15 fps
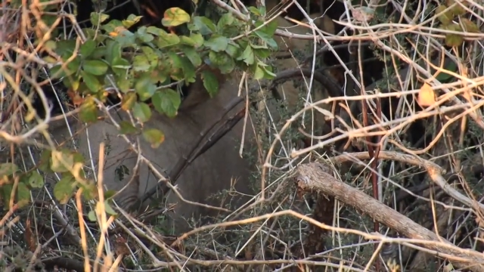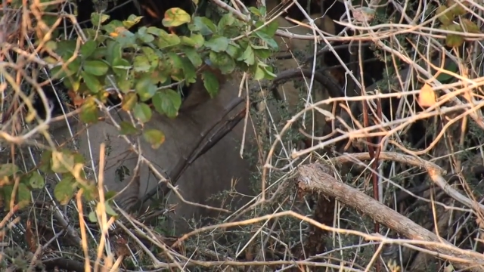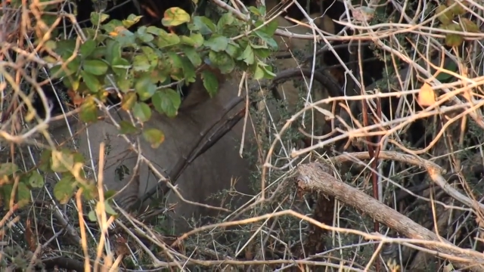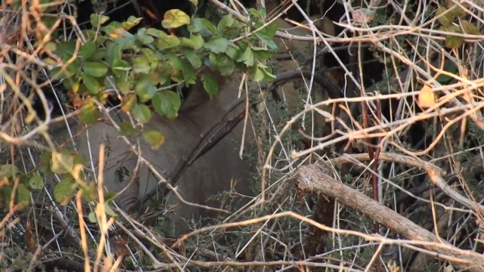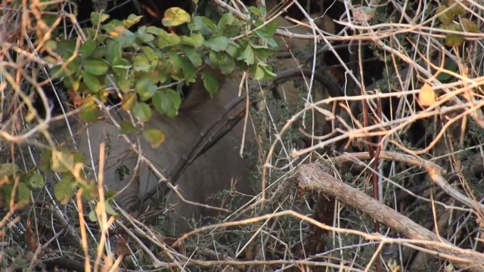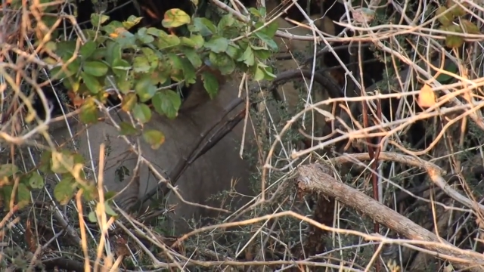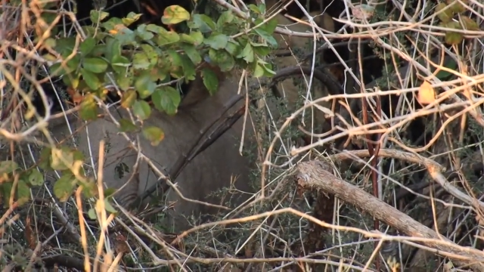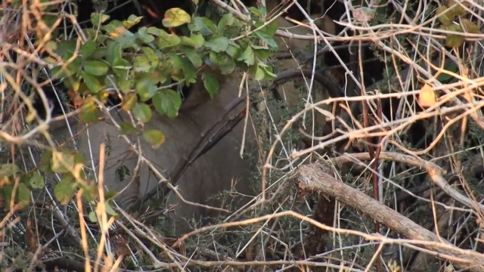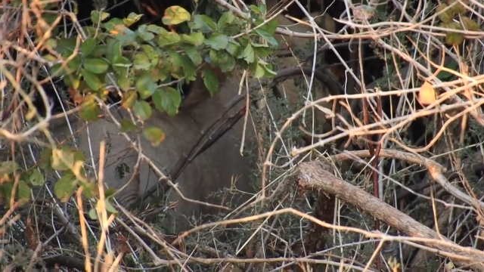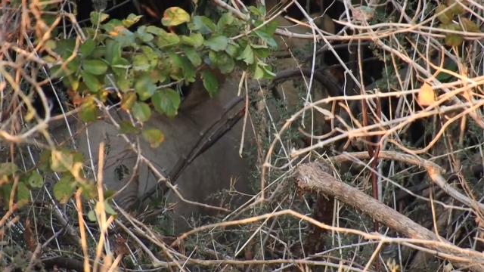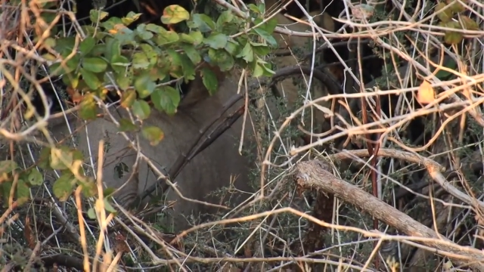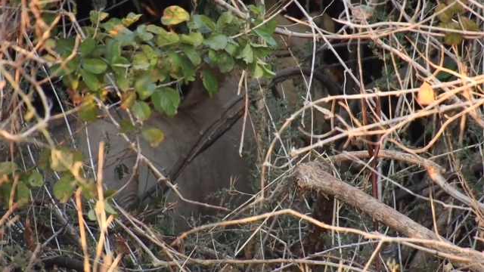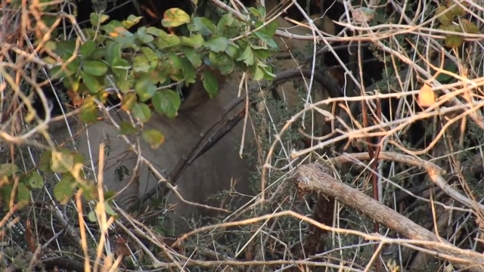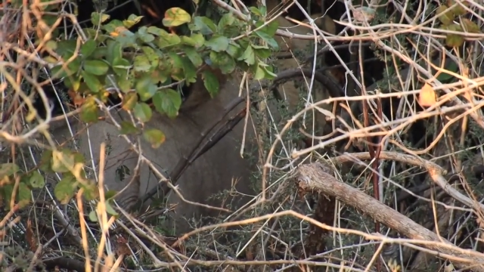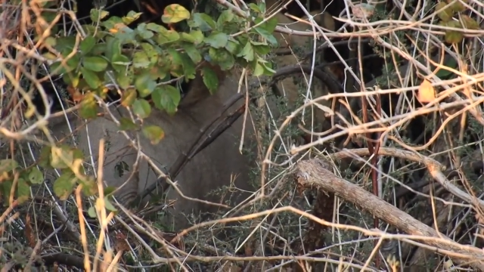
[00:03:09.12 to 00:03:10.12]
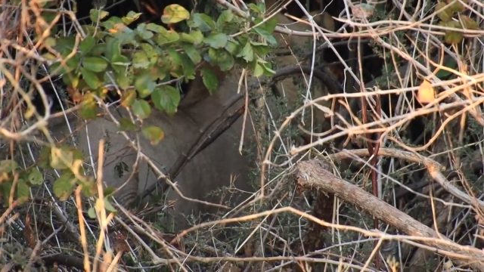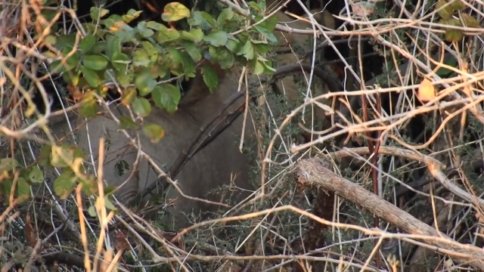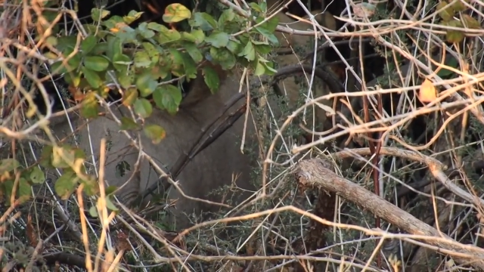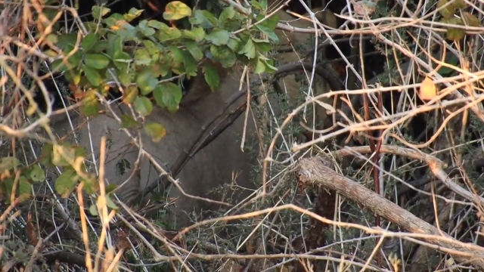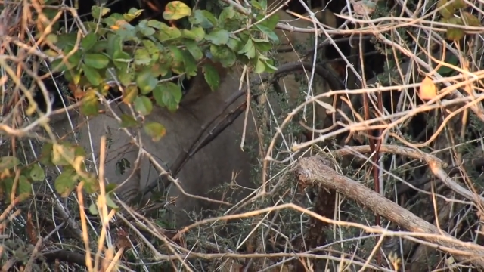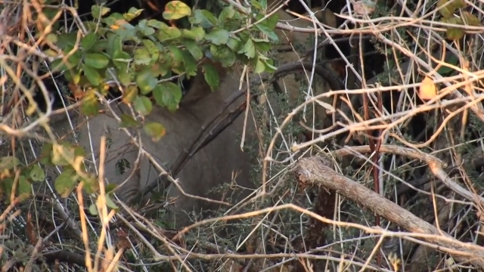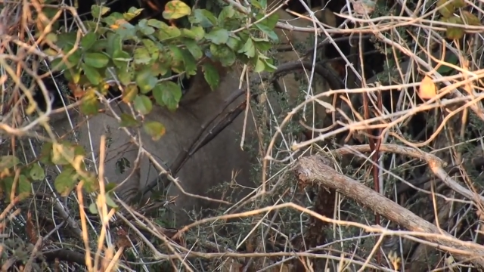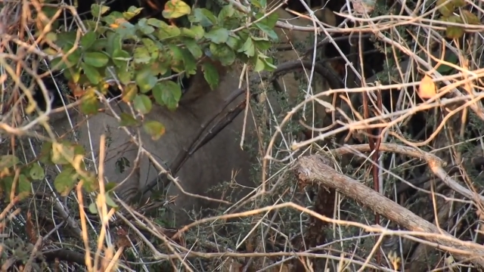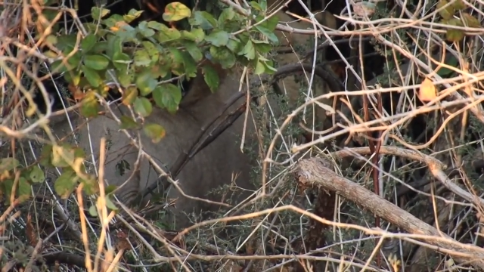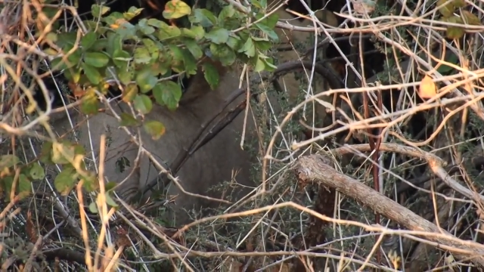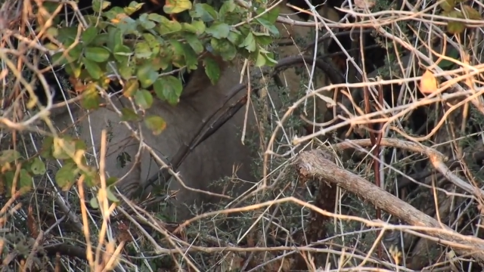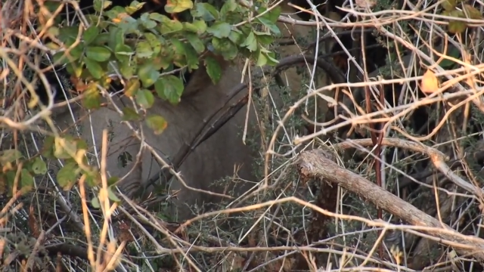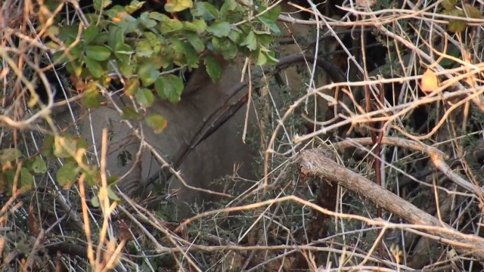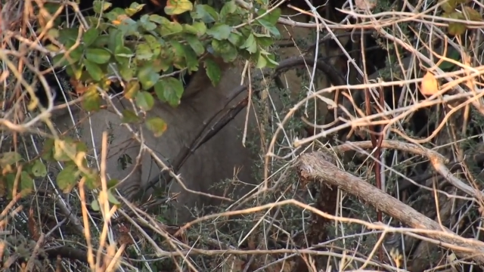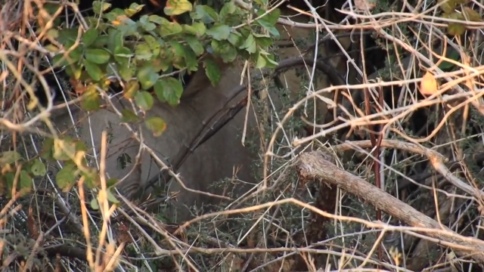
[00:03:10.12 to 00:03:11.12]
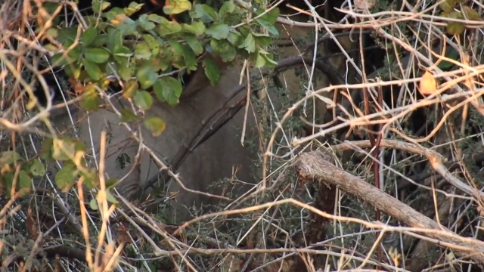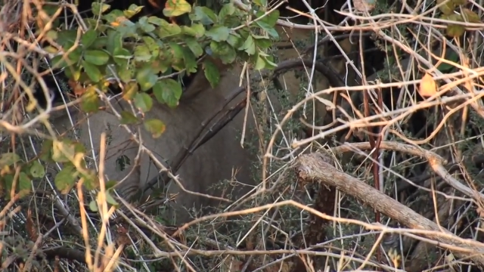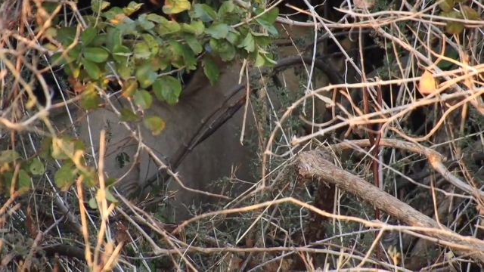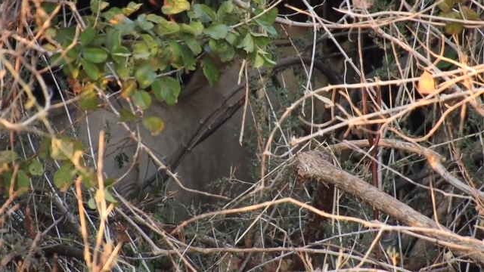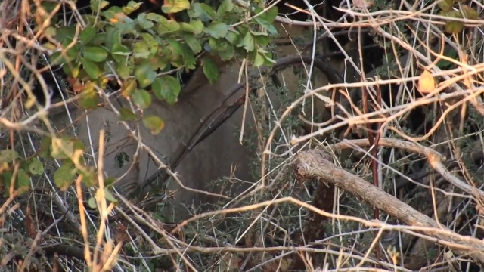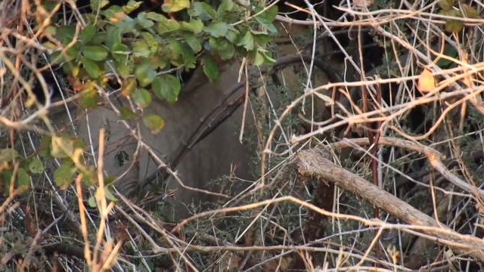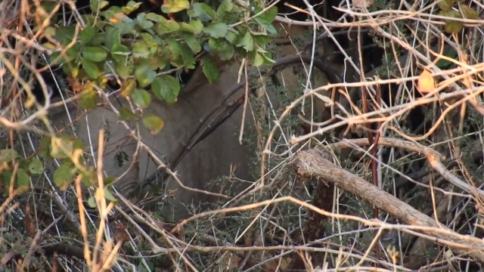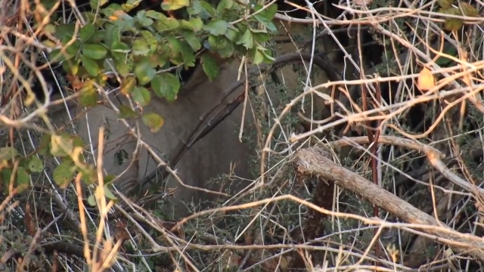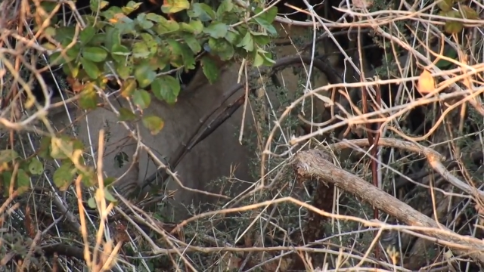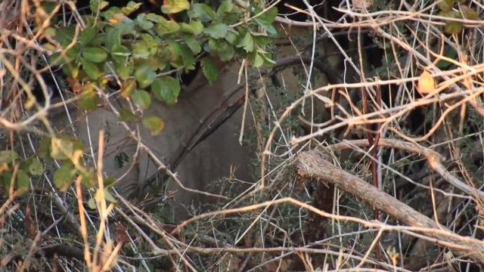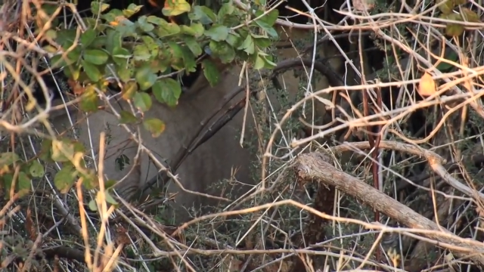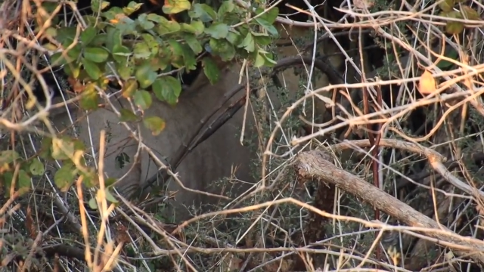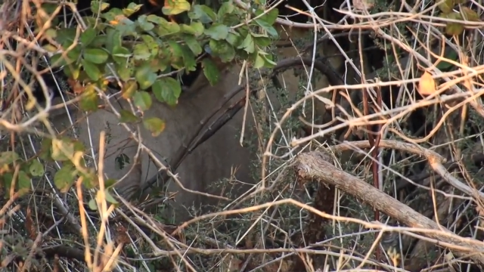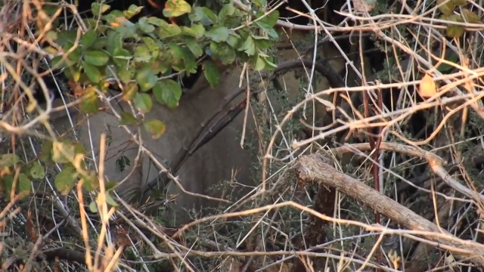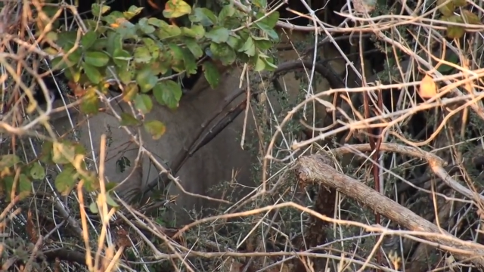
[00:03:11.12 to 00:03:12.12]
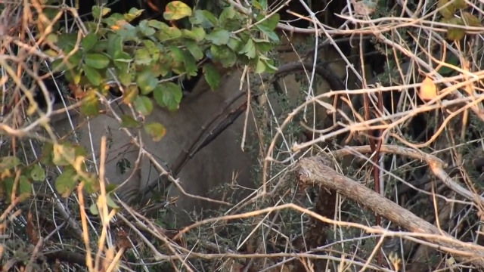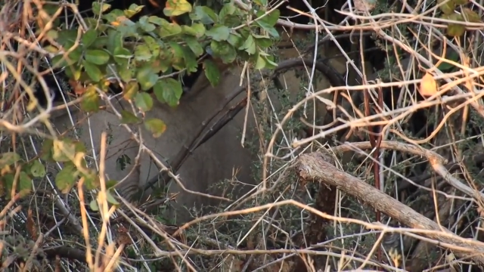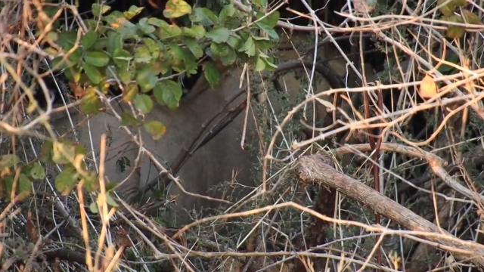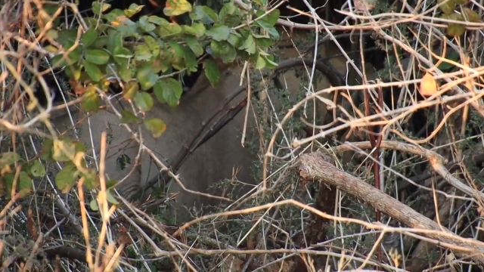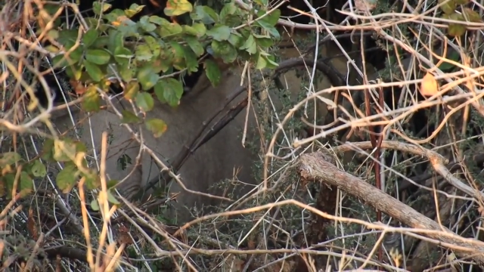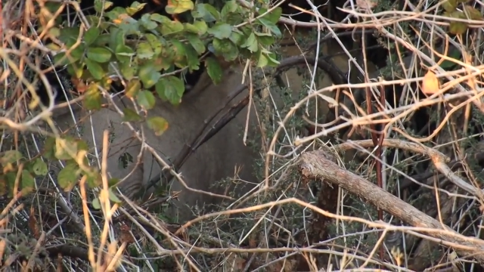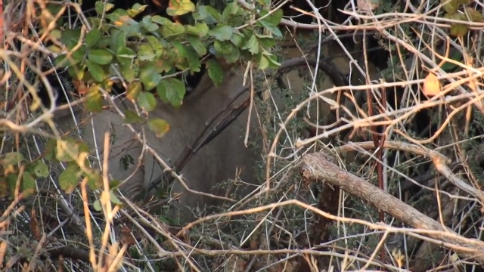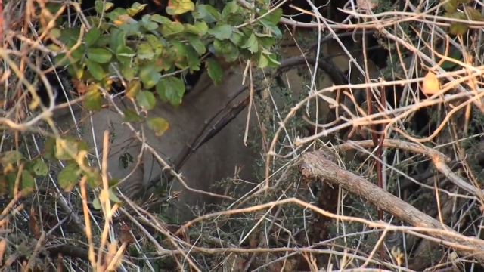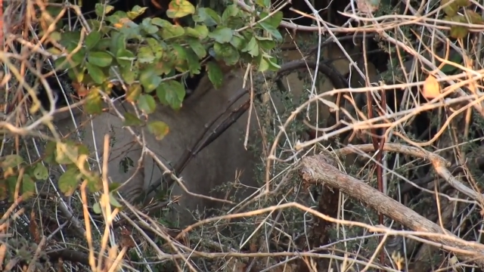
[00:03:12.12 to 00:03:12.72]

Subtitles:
[unreadable: no face in view]